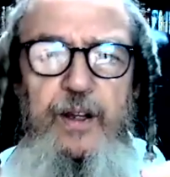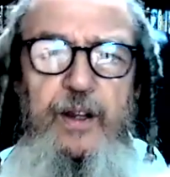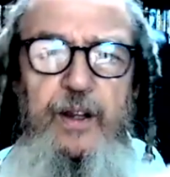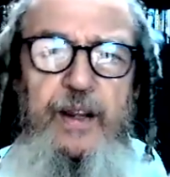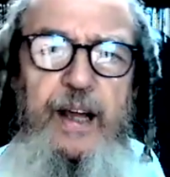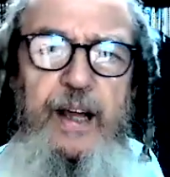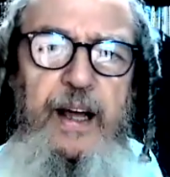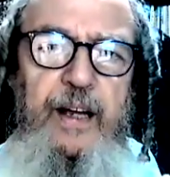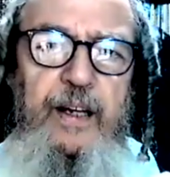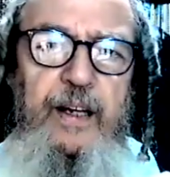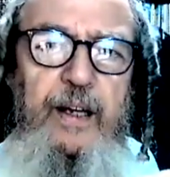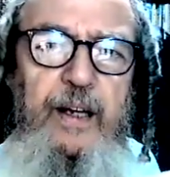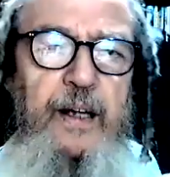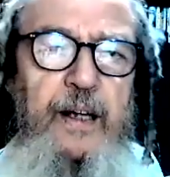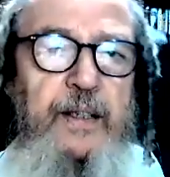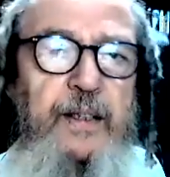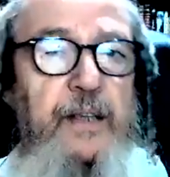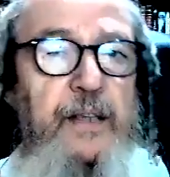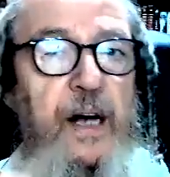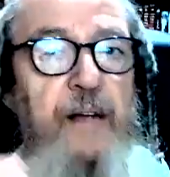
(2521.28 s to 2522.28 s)
then
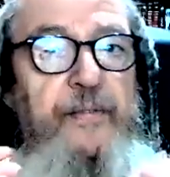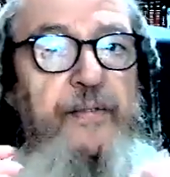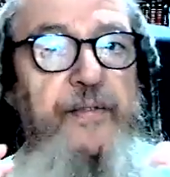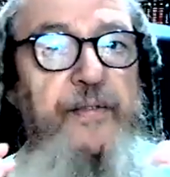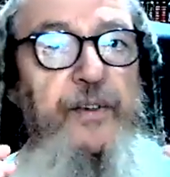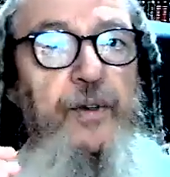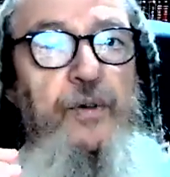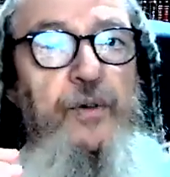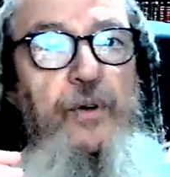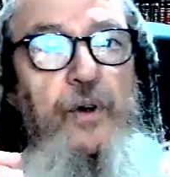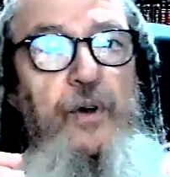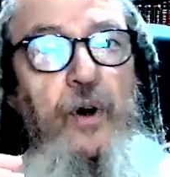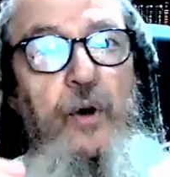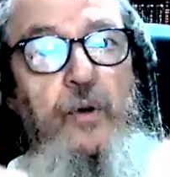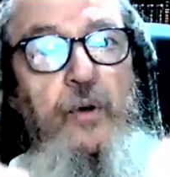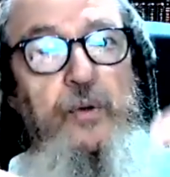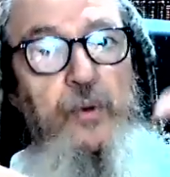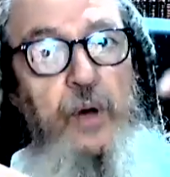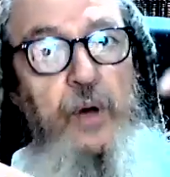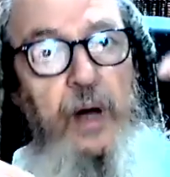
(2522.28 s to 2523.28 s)
it's time for you to
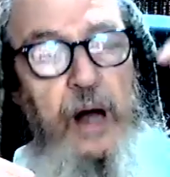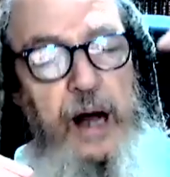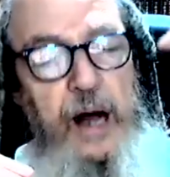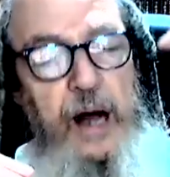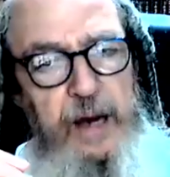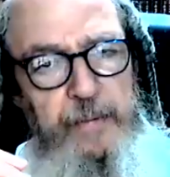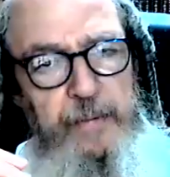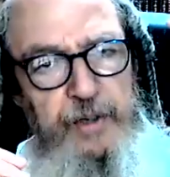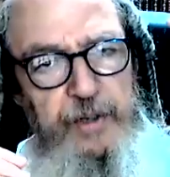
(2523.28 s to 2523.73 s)
go to a higher